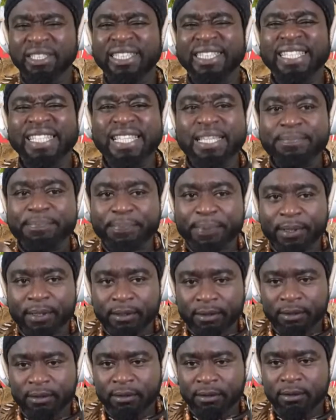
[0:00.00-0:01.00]
deep
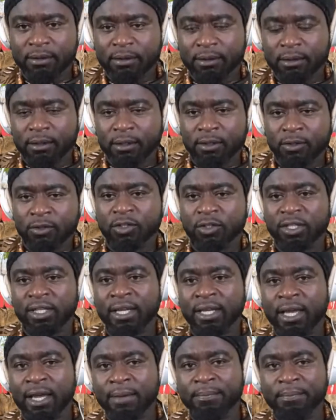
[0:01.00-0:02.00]
into the
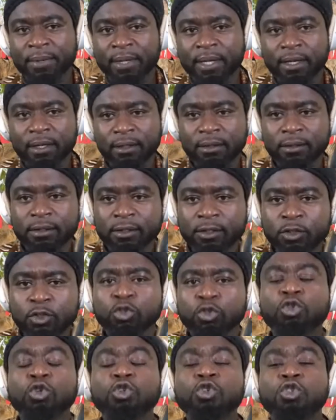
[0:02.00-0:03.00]
Gambia
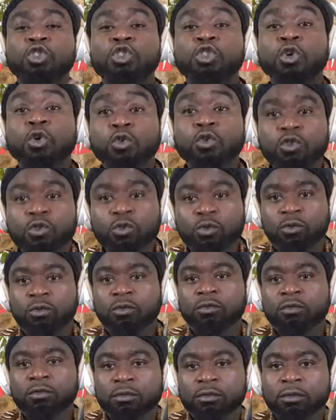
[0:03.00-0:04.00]
to show you
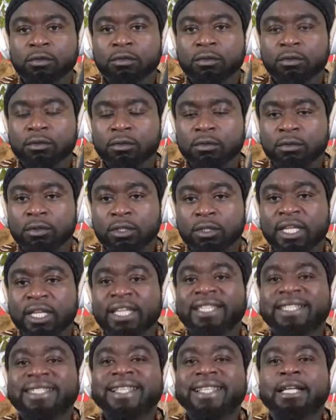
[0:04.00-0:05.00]

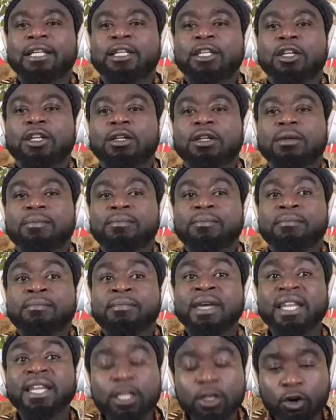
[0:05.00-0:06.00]
things that
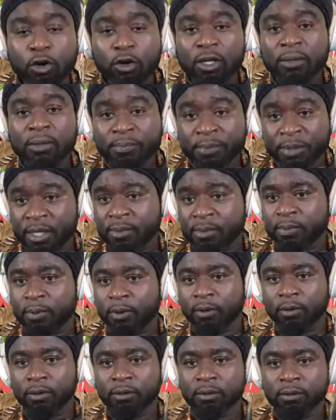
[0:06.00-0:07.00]
many other
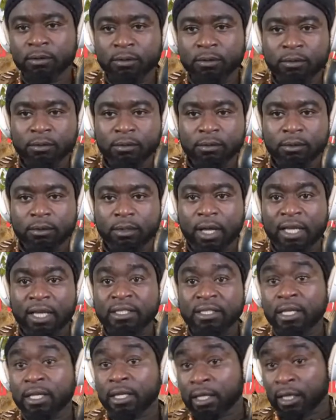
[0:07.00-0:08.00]
people,
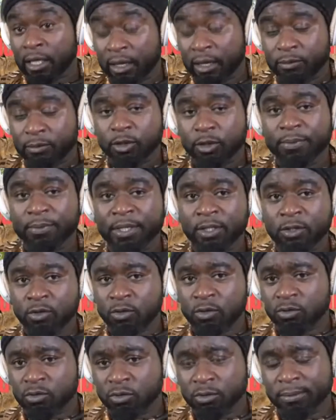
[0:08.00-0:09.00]
as they claim to be
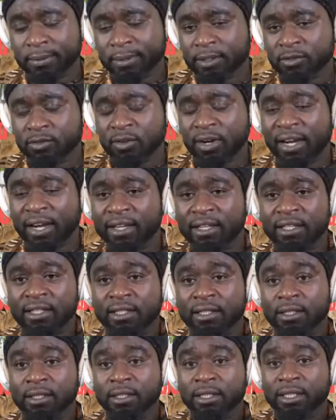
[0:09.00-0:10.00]
YouTubers, right?
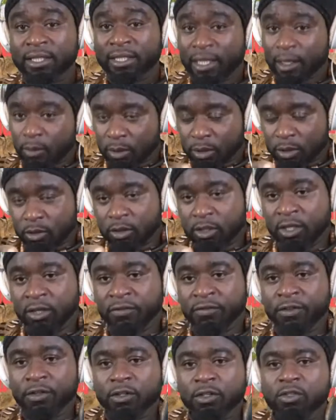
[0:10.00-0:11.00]
They want to
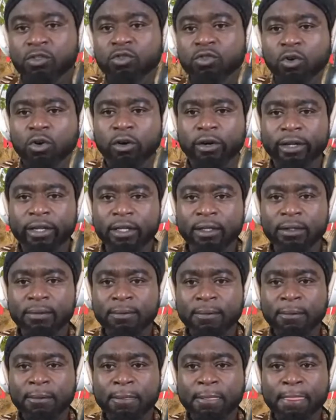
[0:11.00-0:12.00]
give you the story.
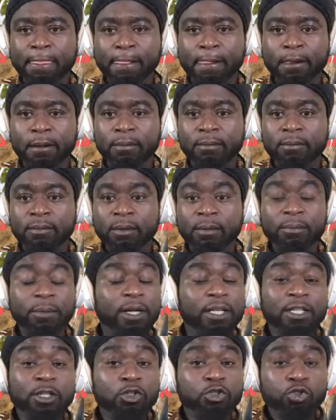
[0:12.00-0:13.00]

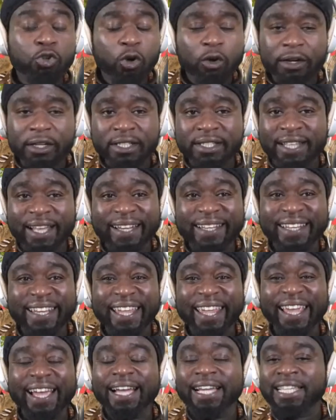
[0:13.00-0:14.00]
But the stories that
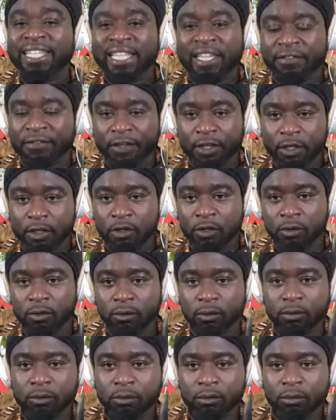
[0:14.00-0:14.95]
they are giving you